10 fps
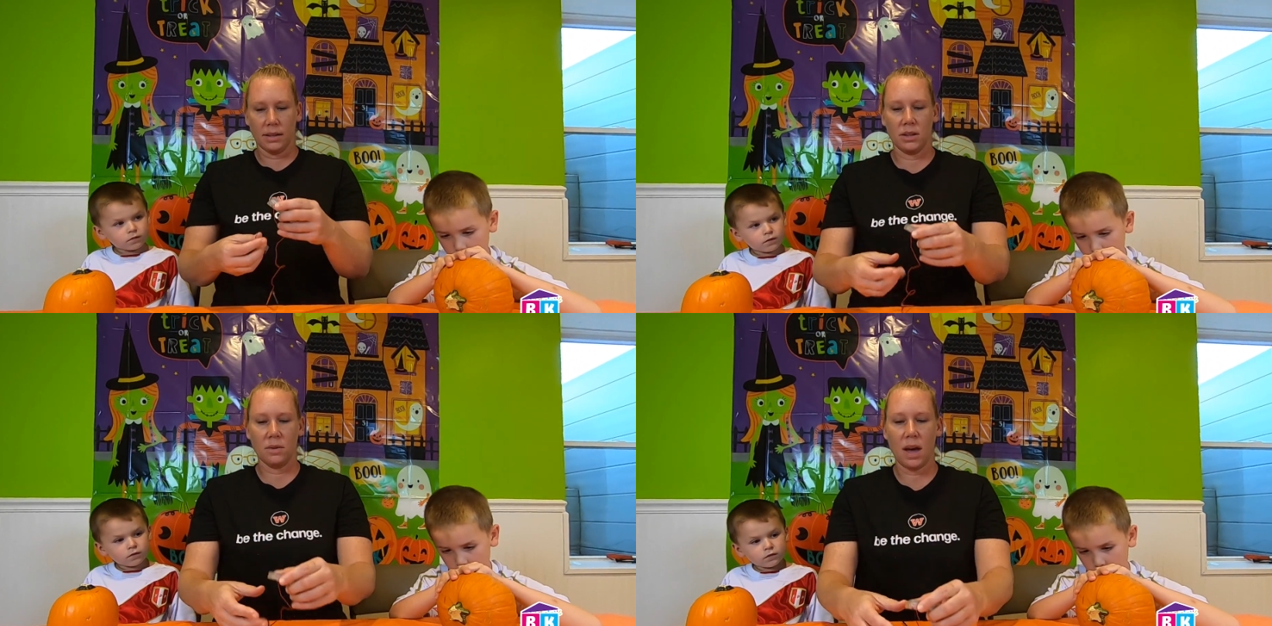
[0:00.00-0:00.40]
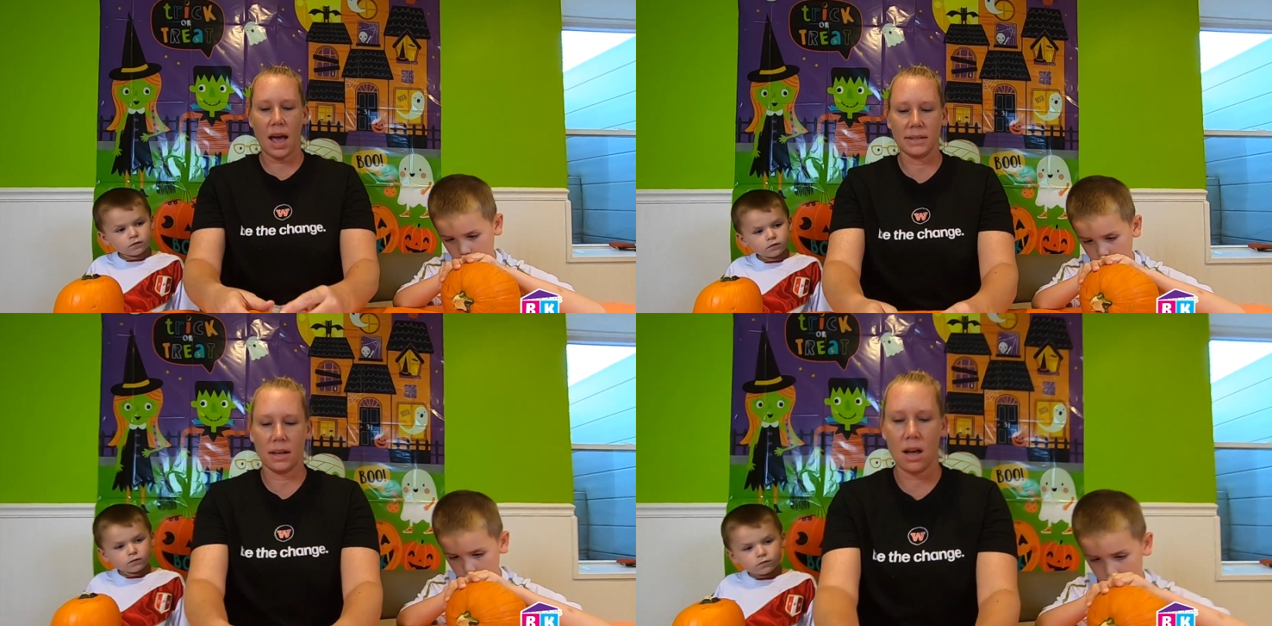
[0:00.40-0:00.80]
Speaker 1: So
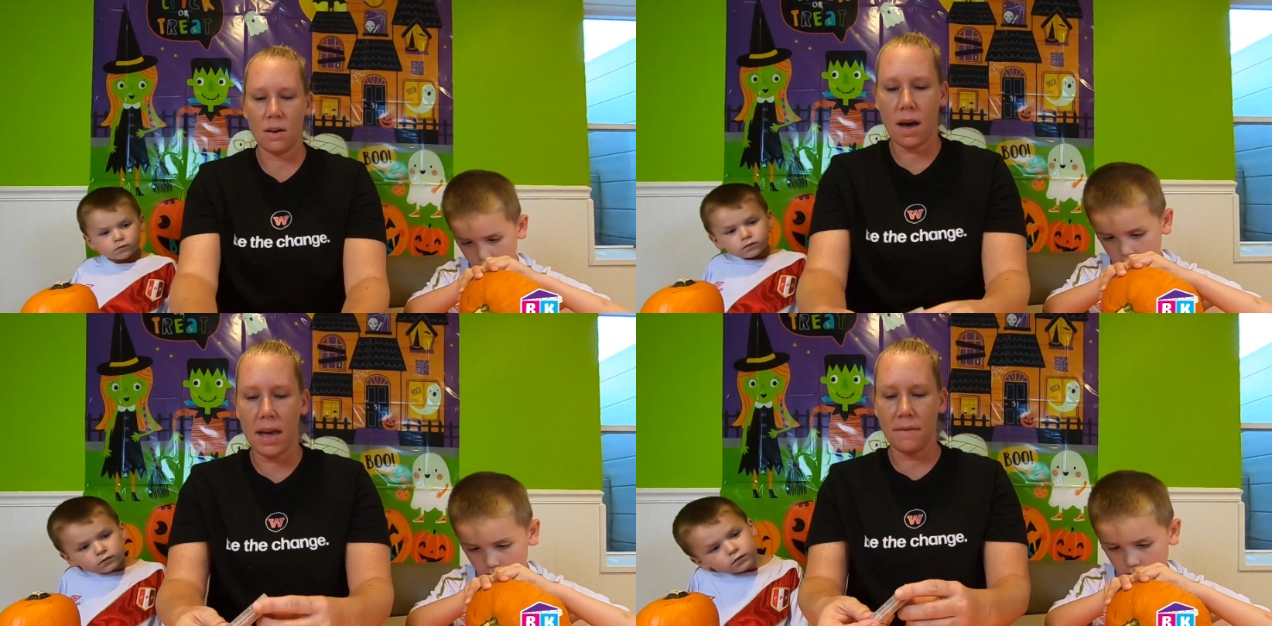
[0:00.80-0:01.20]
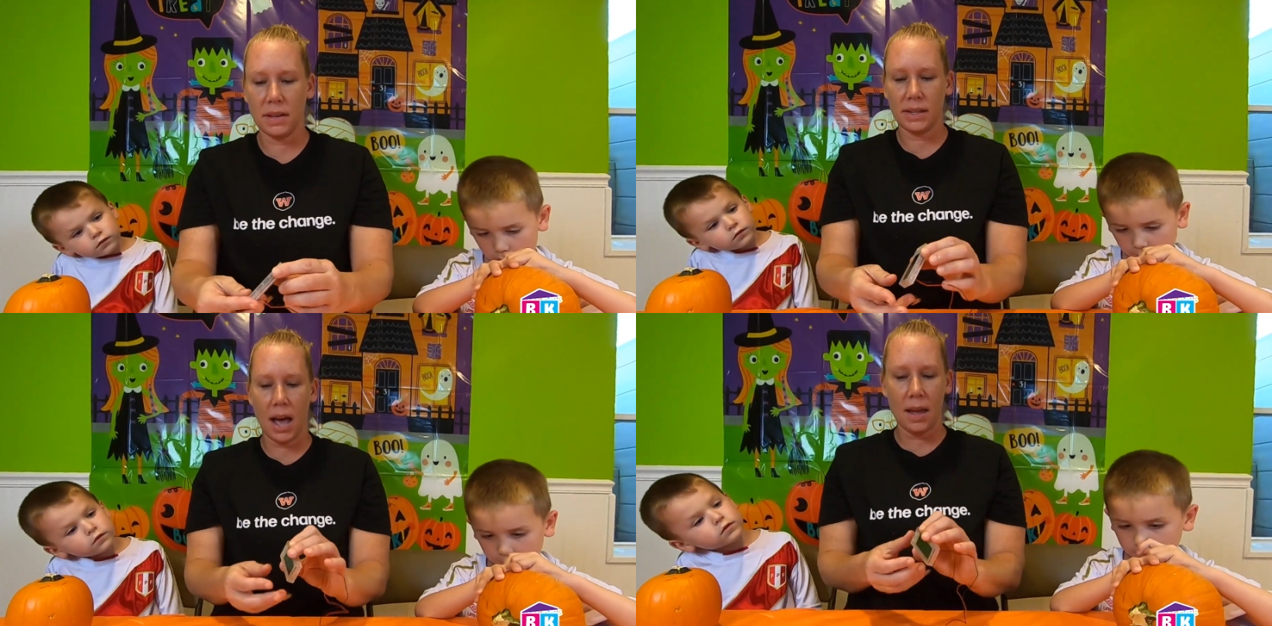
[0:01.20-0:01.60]
guys, oh, I have
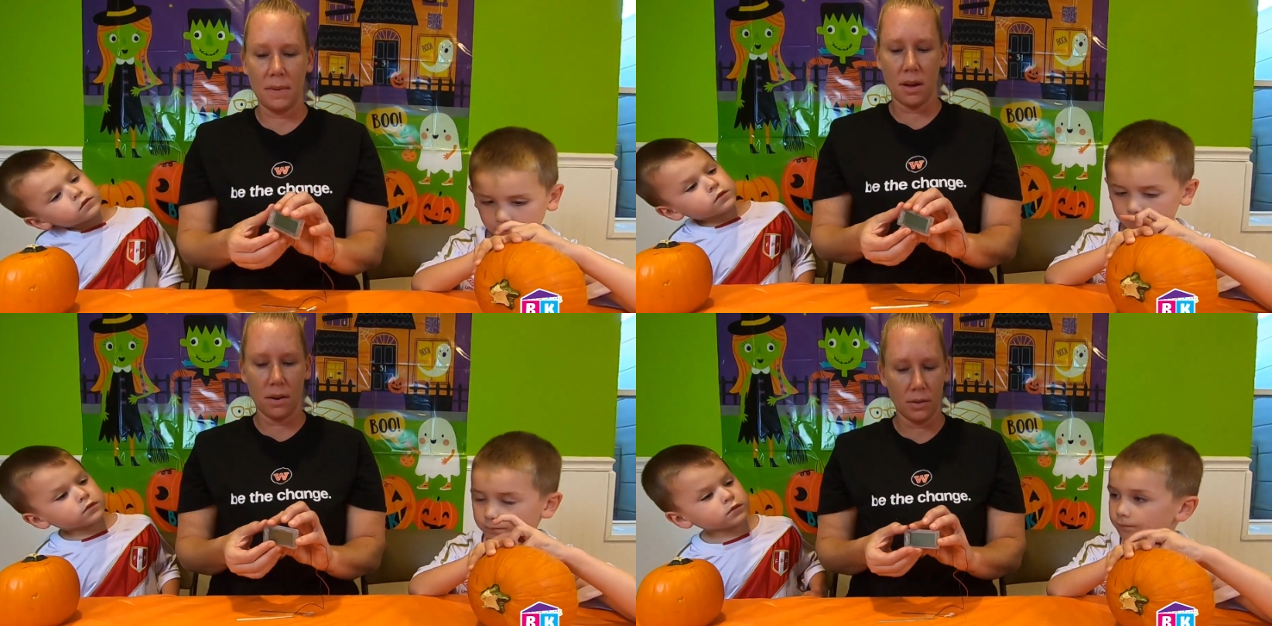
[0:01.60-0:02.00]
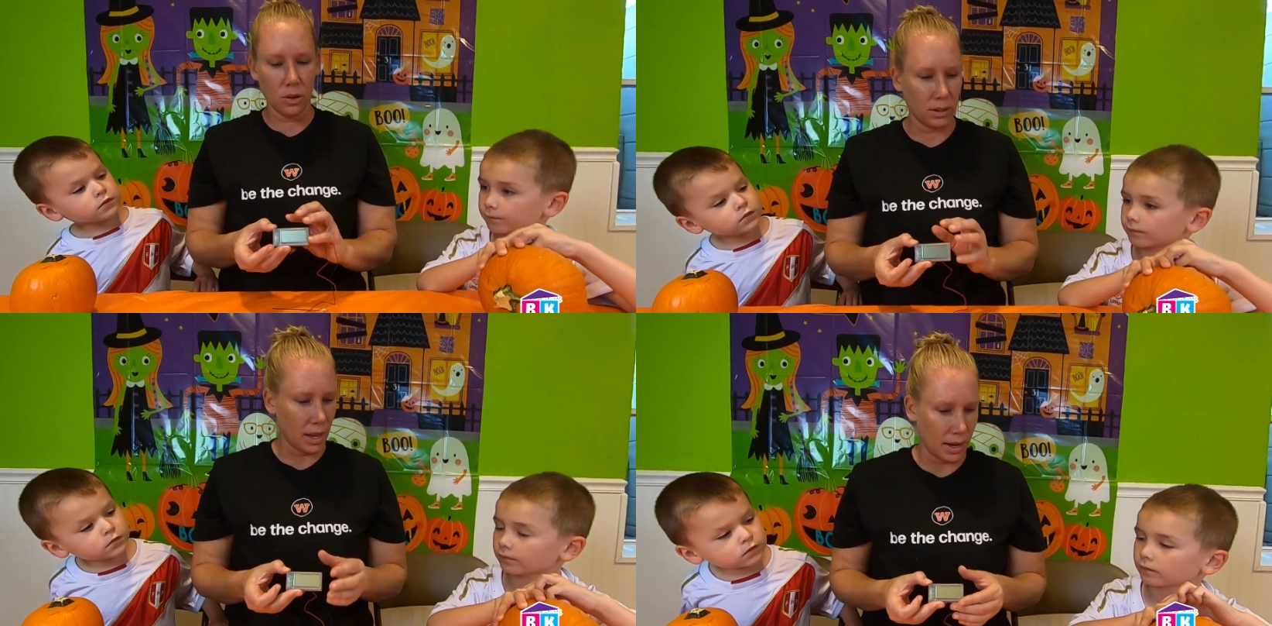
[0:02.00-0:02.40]
the time here. It
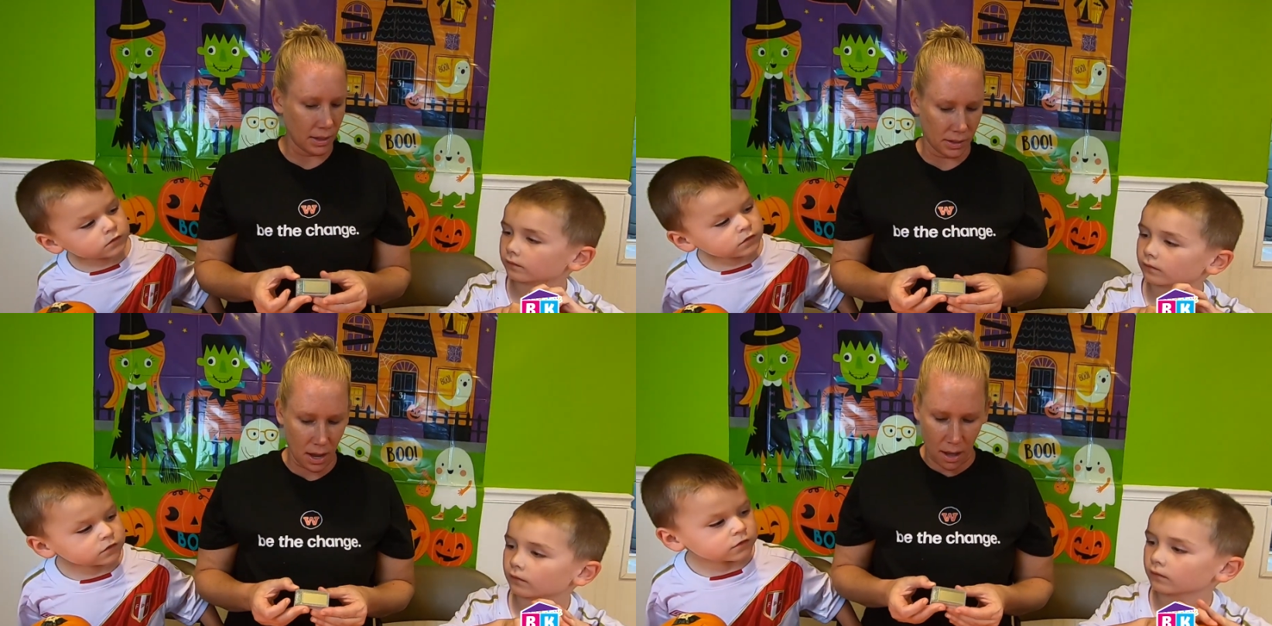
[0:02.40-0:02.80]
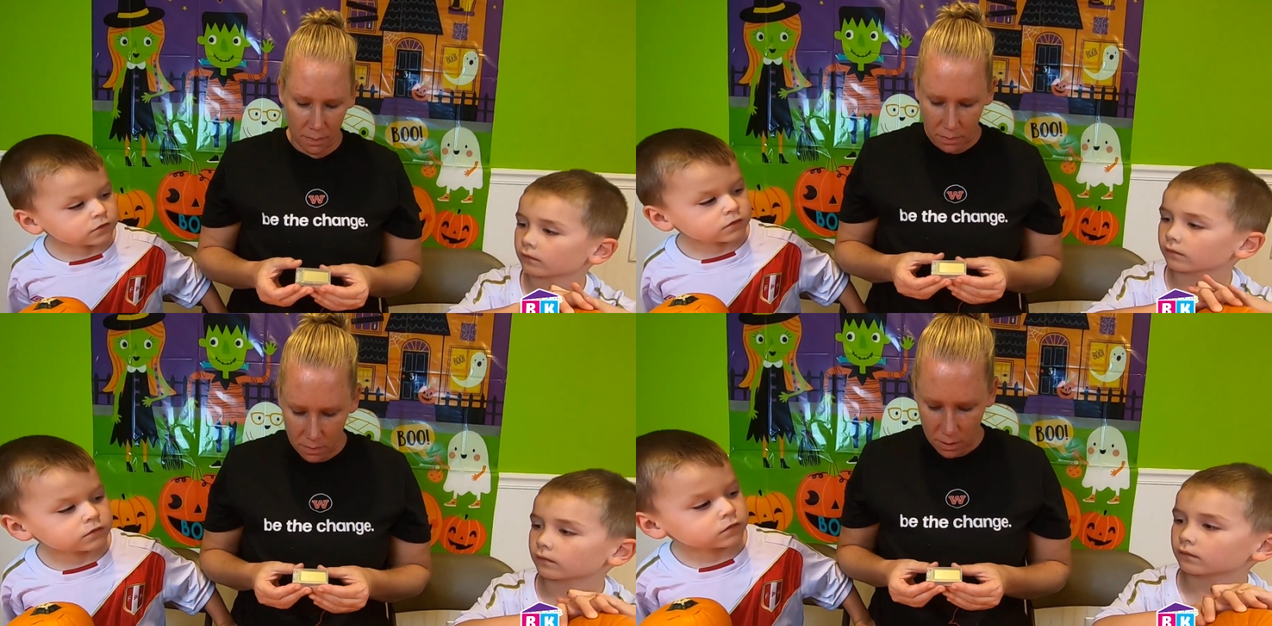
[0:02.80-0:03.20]
looks like it's,
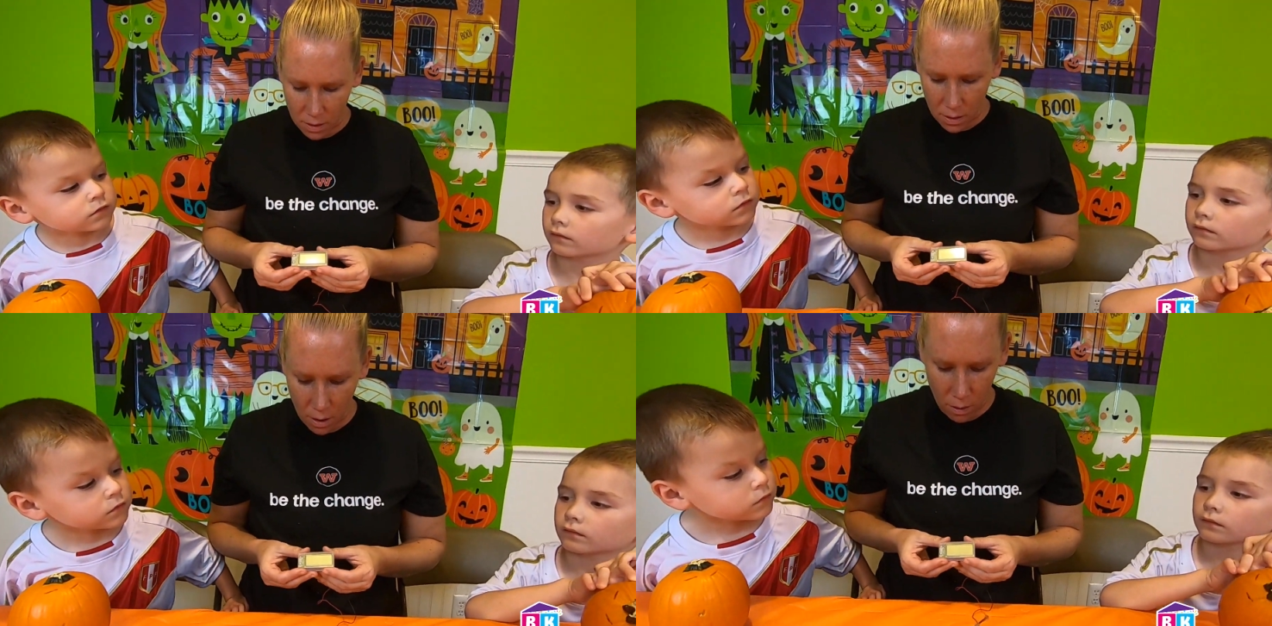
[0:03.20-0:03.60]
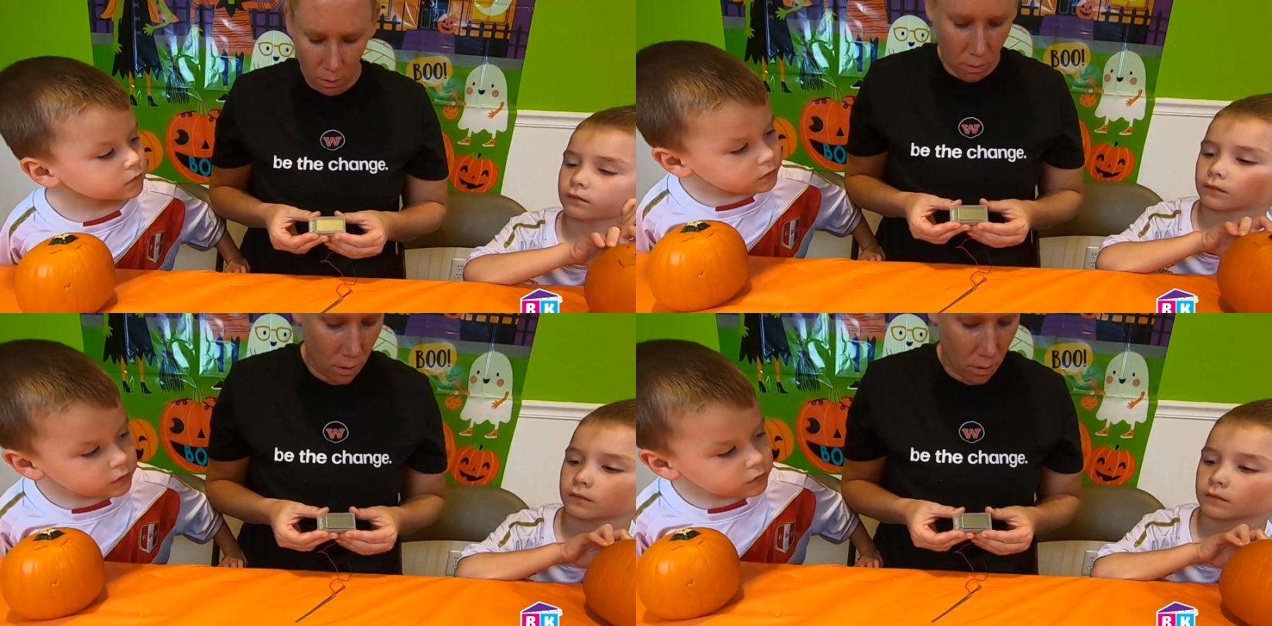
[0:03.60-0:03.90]
um, oh